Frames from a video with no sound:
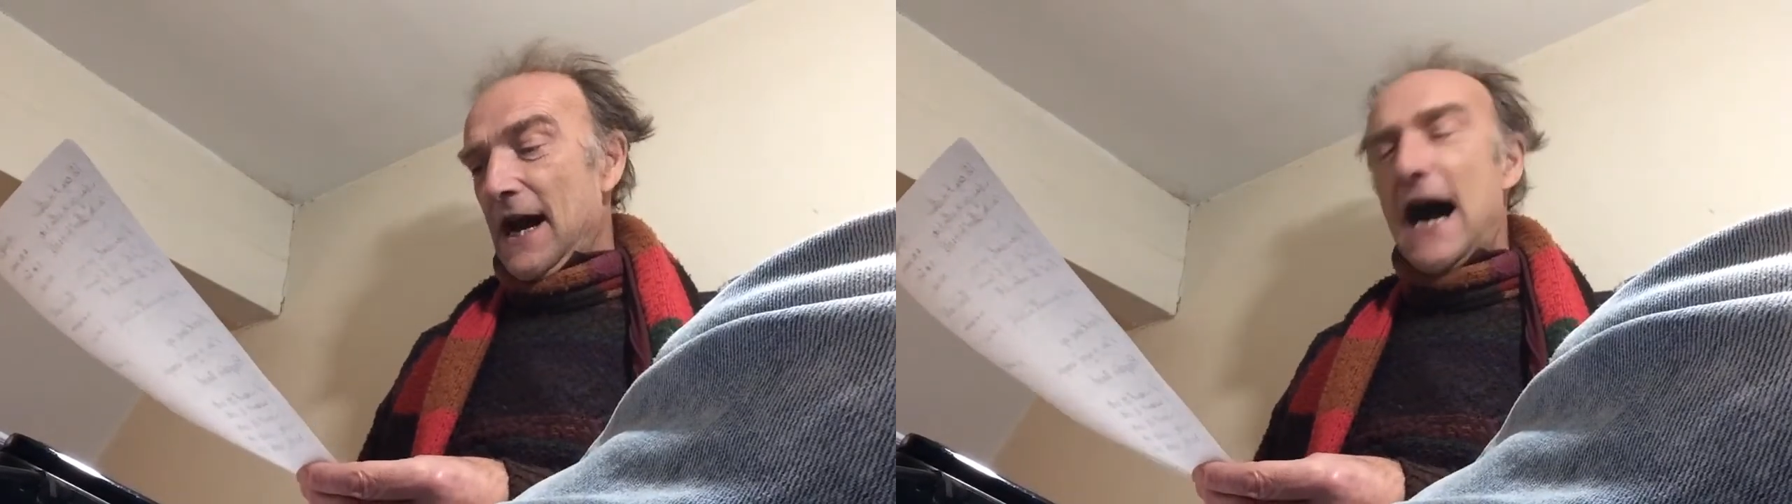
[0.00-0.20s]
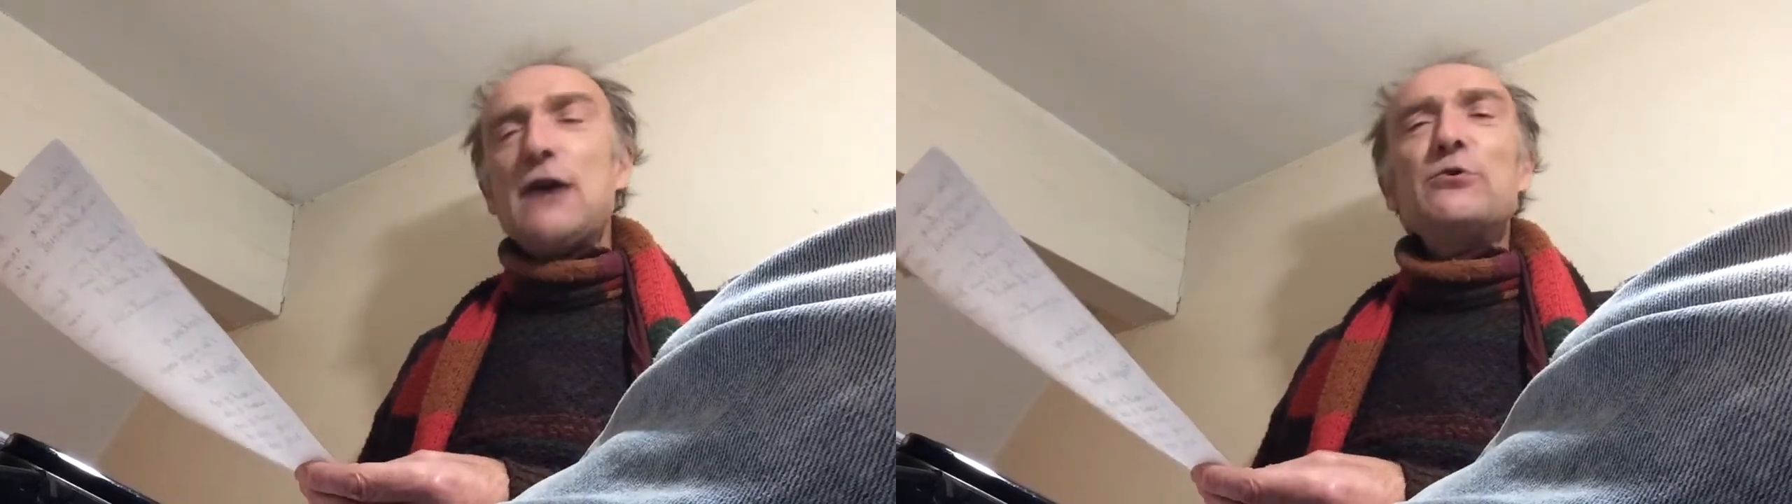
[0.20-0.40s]

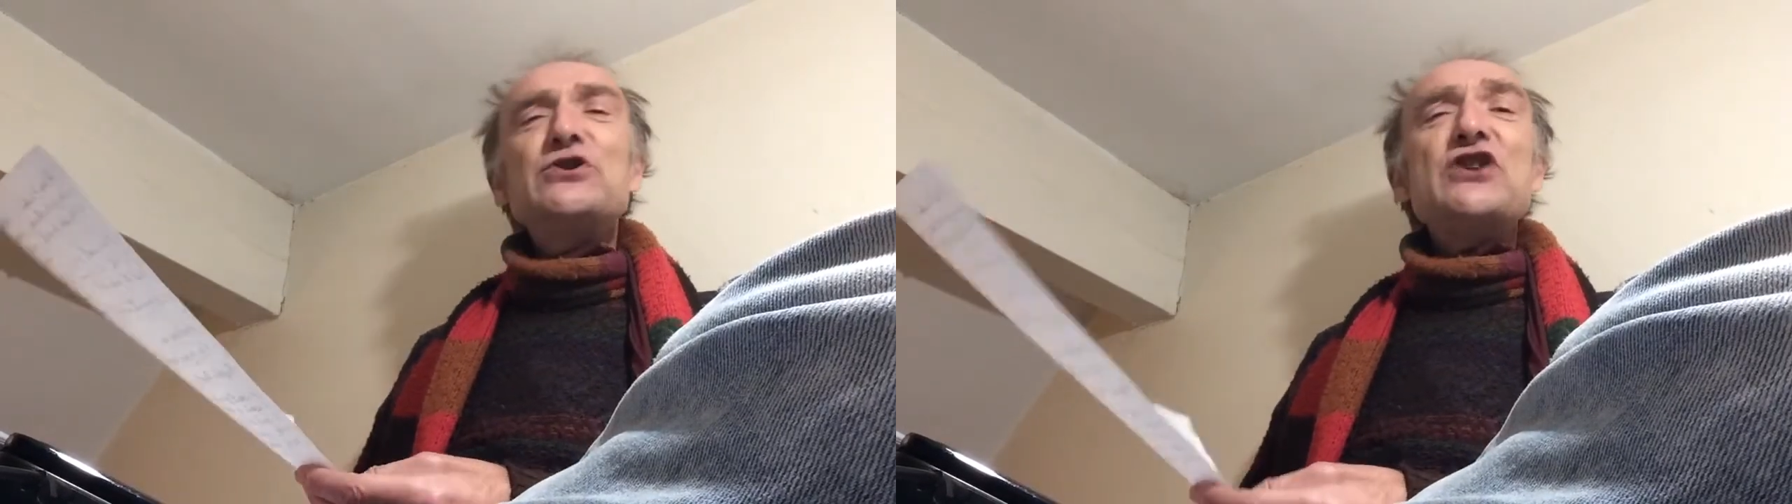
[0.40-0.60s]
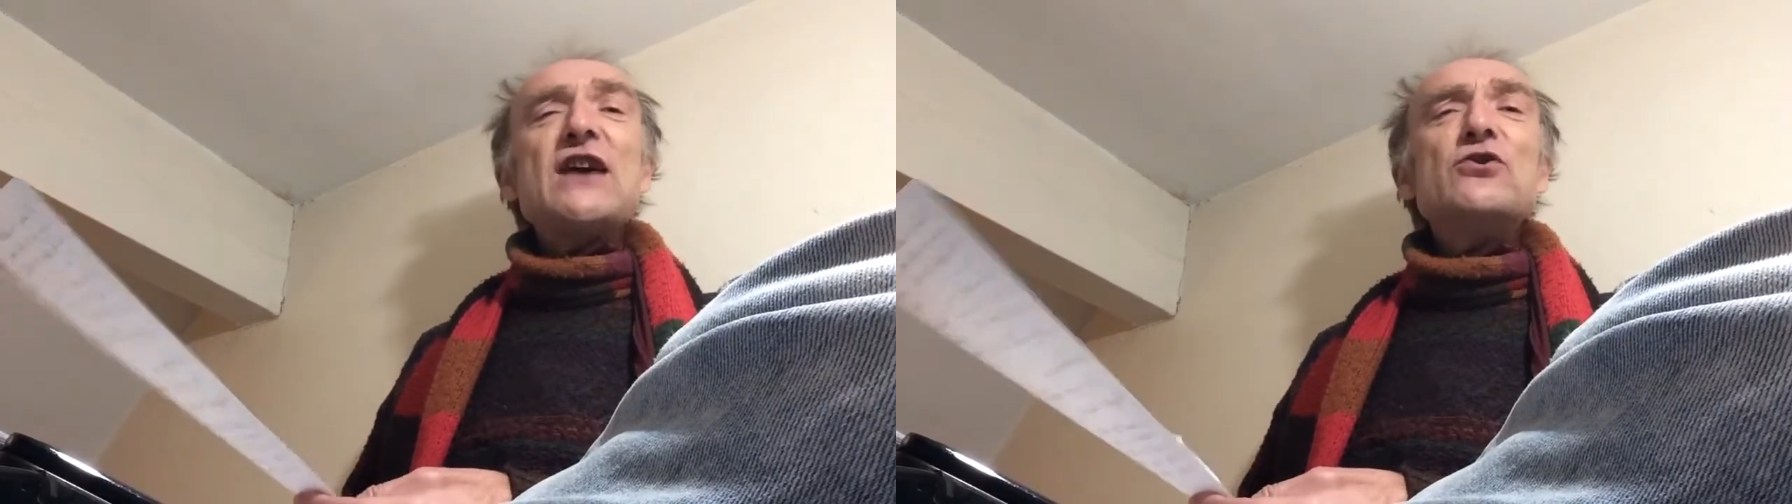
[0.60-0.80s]
I will
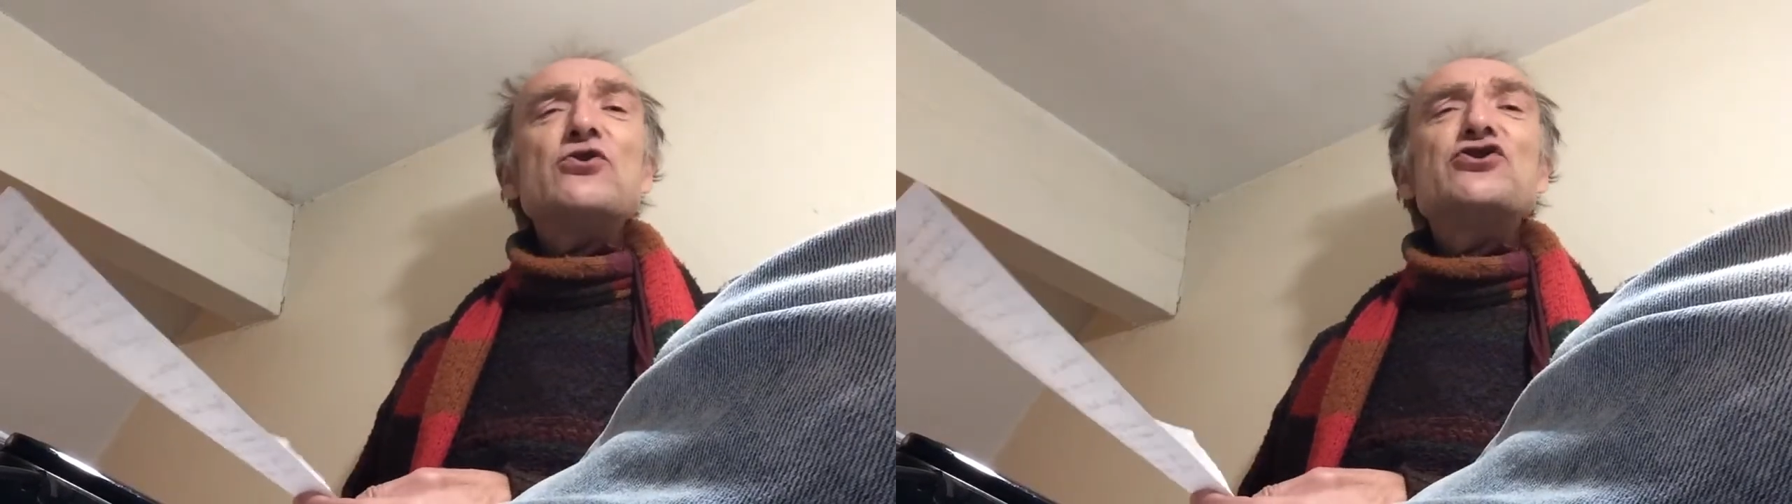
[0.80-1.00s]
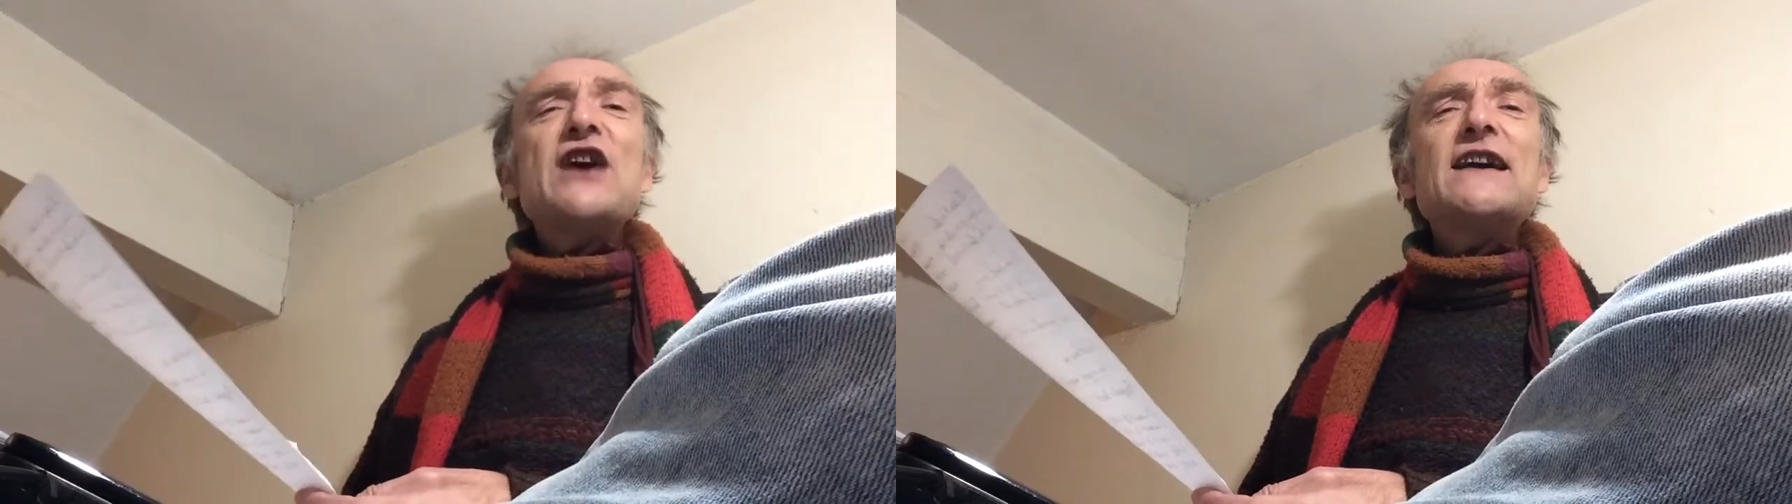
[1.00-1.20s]
check
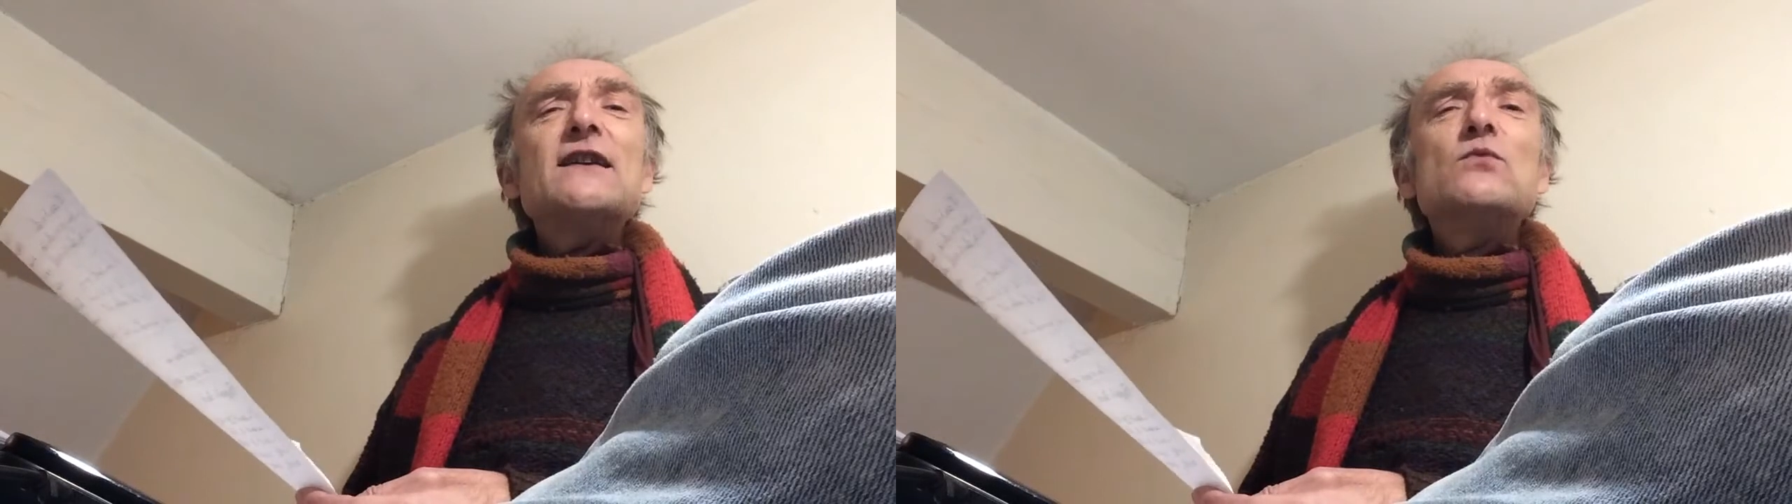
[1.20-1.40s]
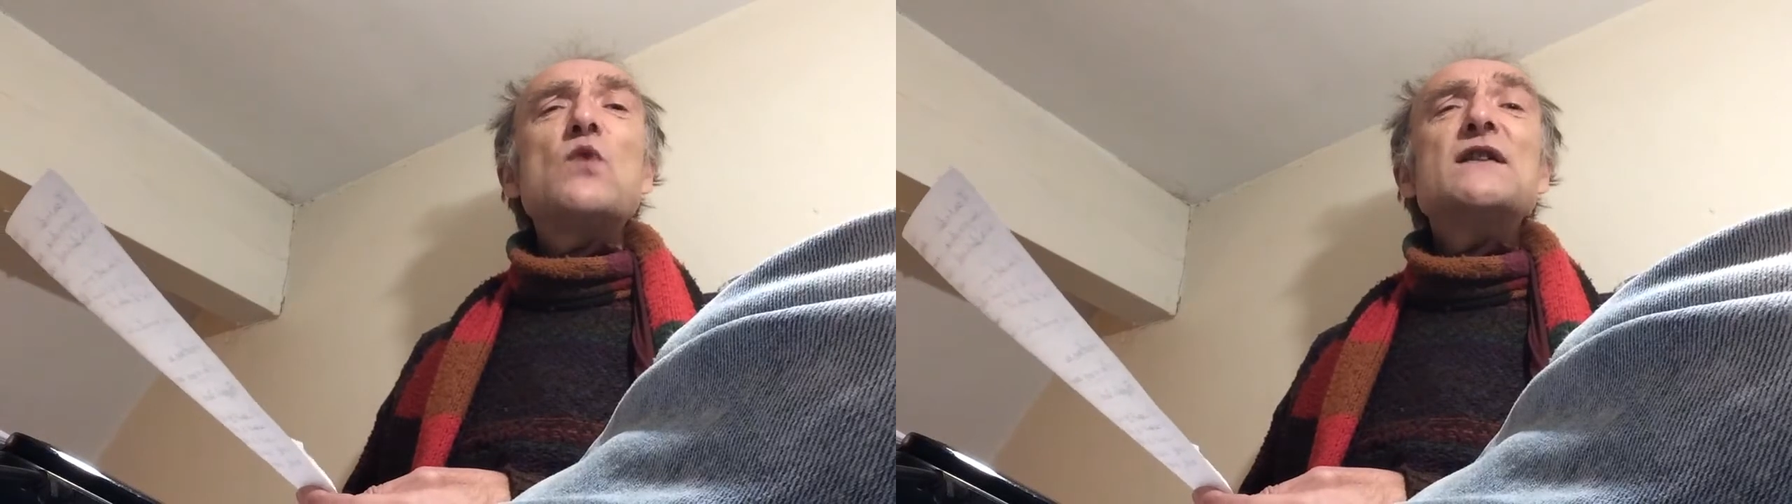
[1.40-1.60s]
your
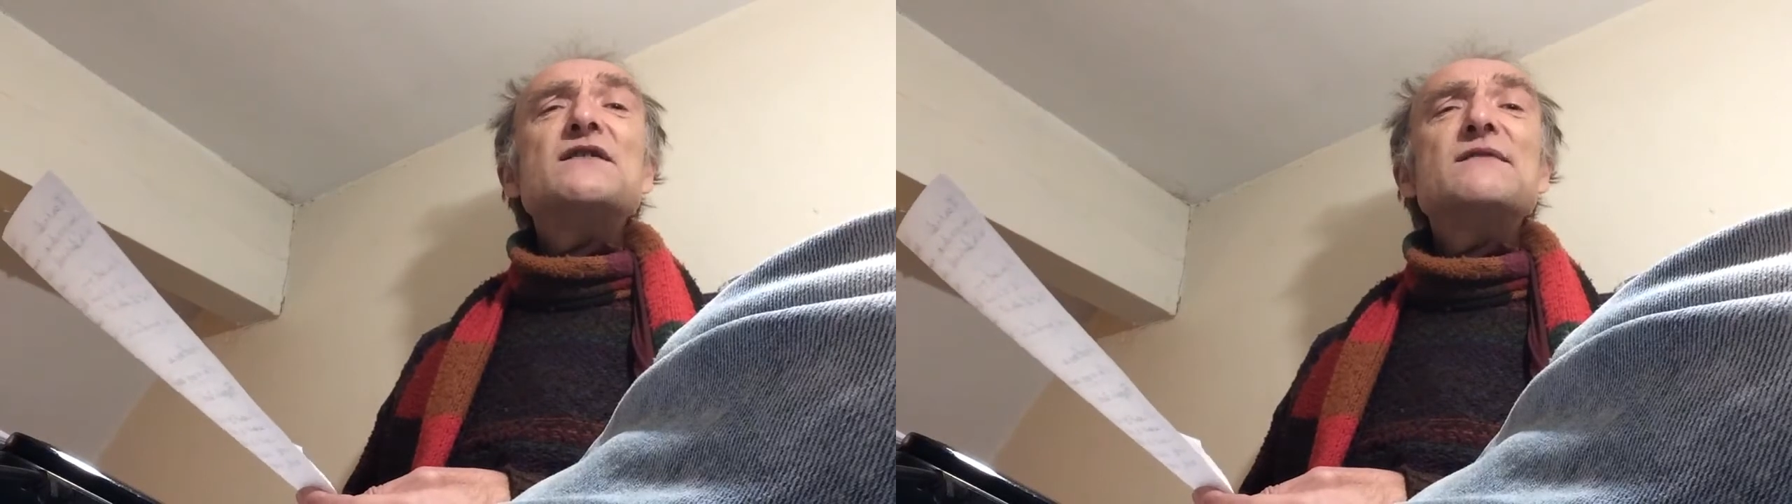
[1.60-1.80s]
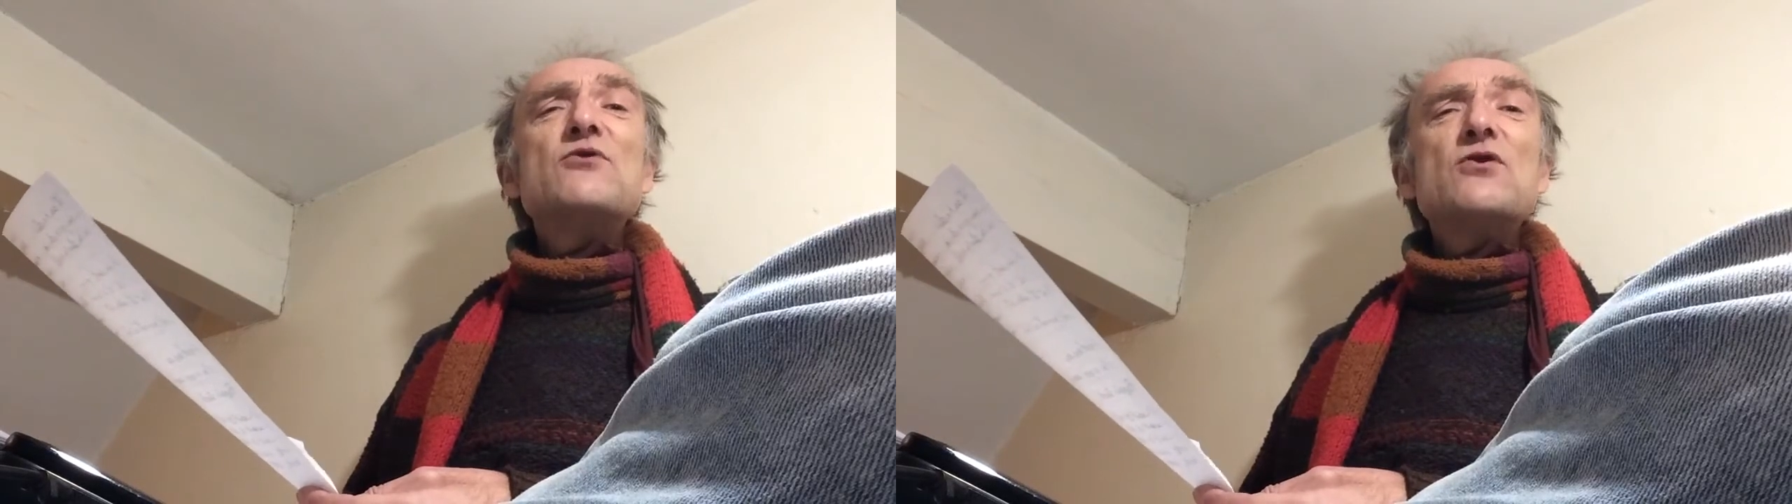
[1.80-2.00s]
channel
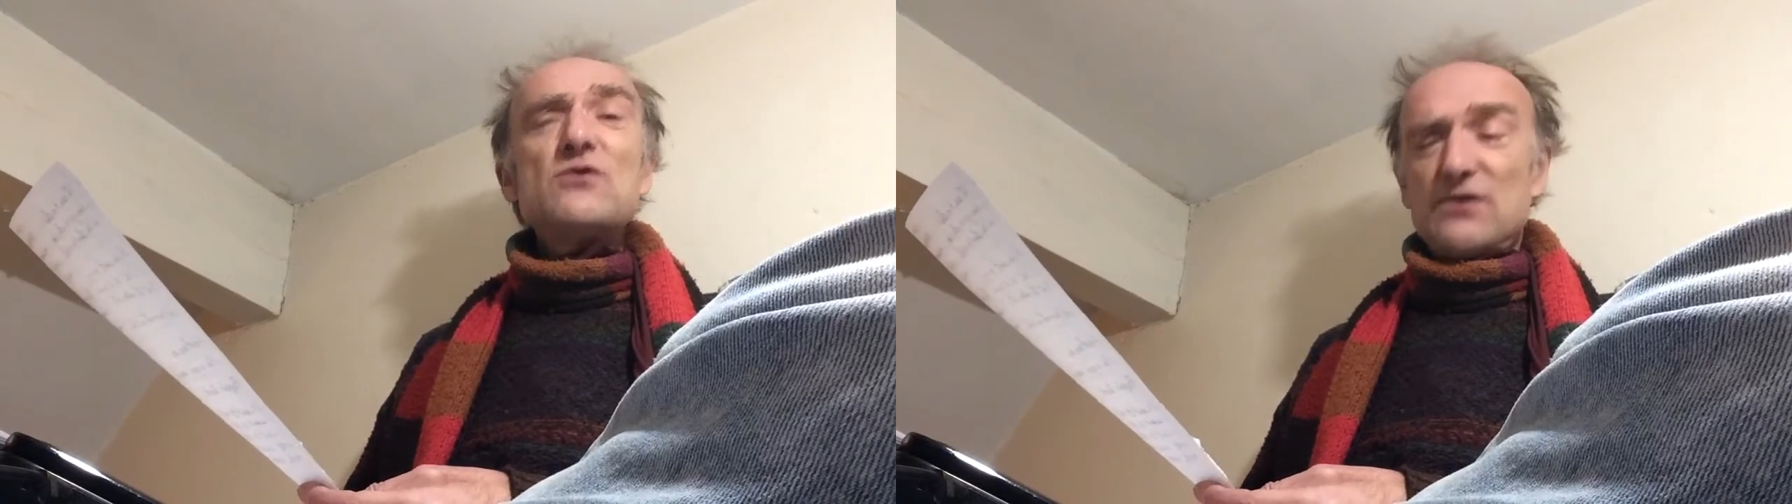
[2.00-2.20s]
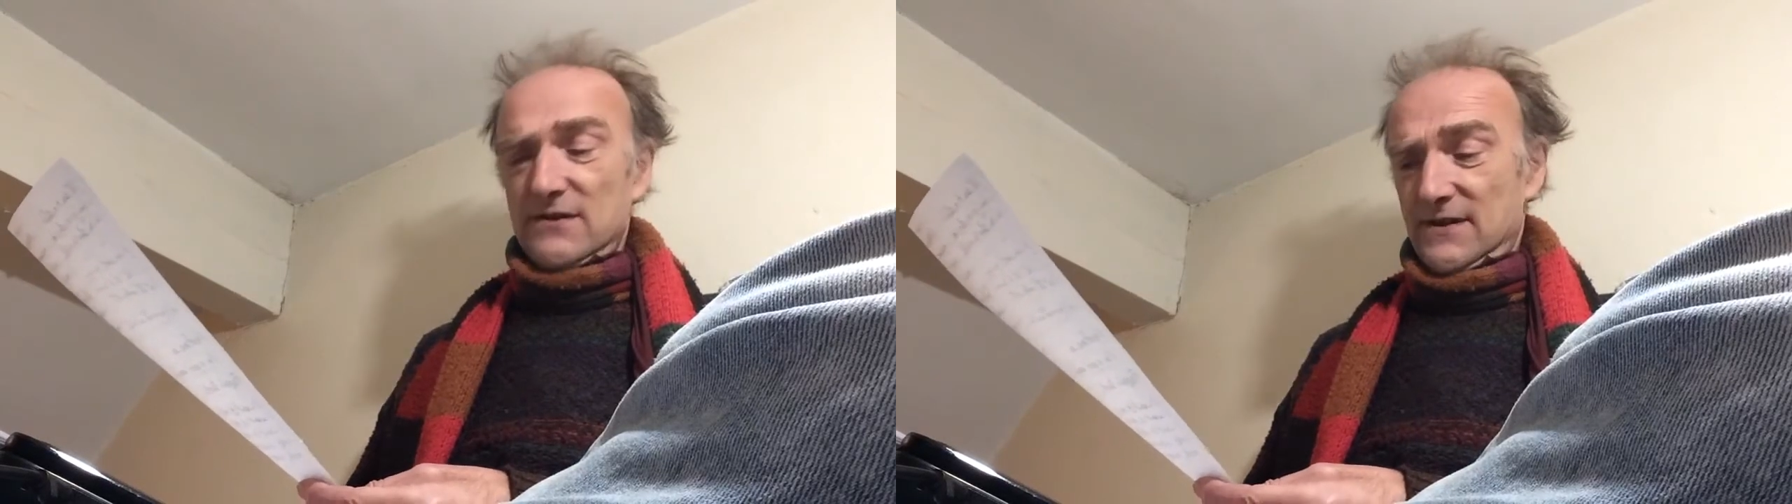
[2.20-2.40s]
once more